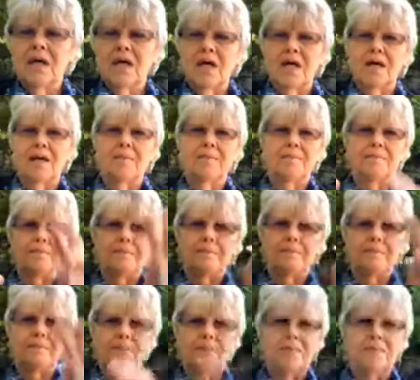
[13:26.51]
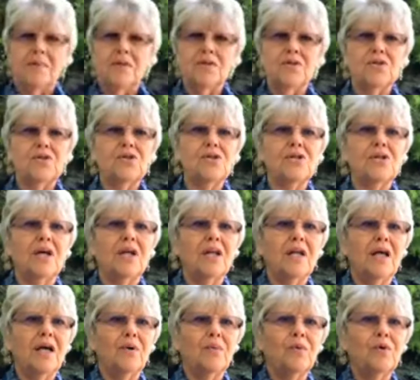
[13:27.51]
Um, there's just not a
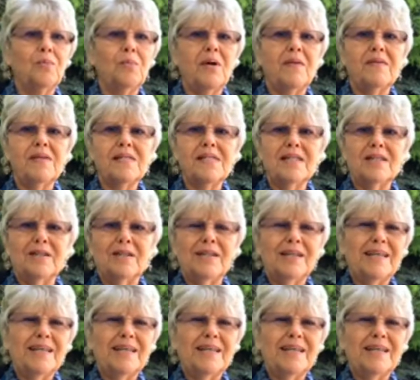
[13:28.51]
lot of room on this little